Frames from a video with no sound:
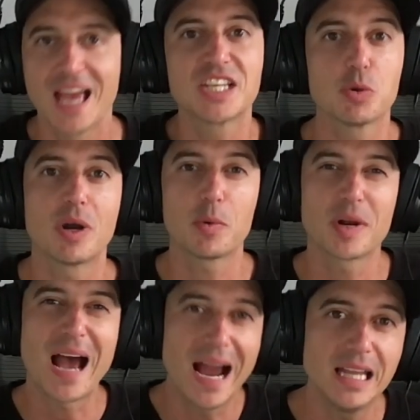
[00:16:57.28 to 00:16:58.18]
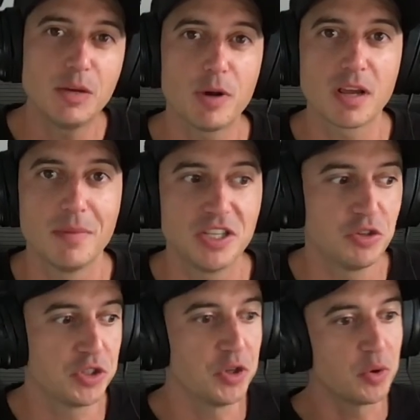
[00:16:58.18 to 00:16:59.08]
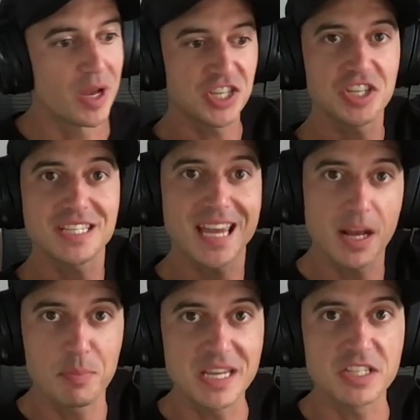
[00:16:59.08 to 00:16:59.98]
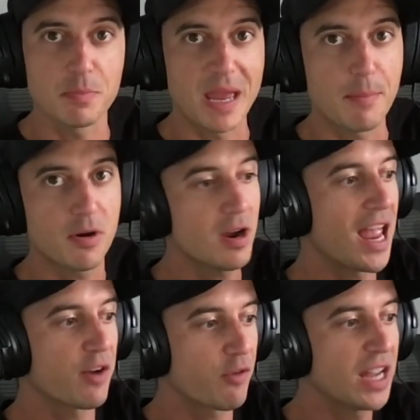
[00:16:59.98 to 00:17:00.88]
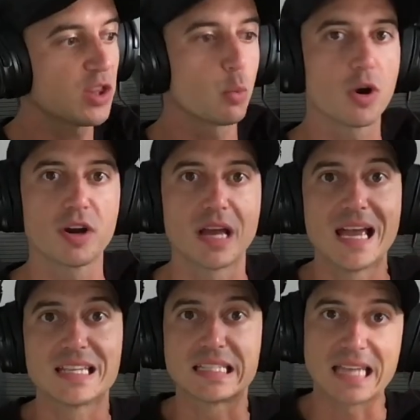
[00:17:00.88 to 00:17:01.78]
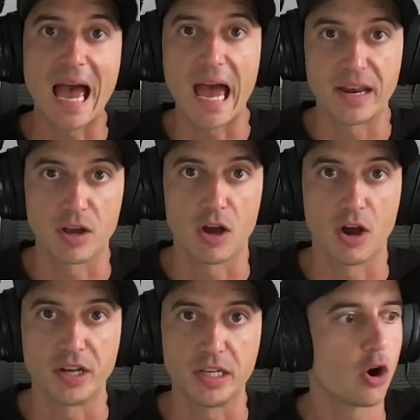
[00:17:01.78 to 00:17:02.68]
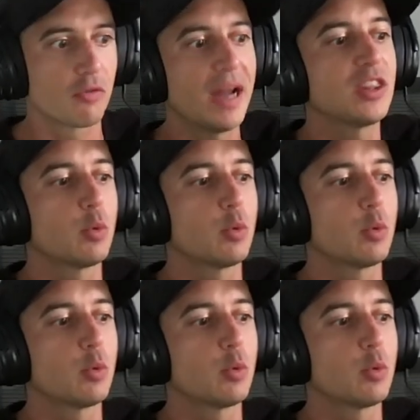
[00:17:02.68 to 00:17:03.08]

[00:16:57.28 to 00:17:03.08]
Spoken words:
And so what I would highly recommend you do is just get a piece of paper and write the word sad on it. Or write the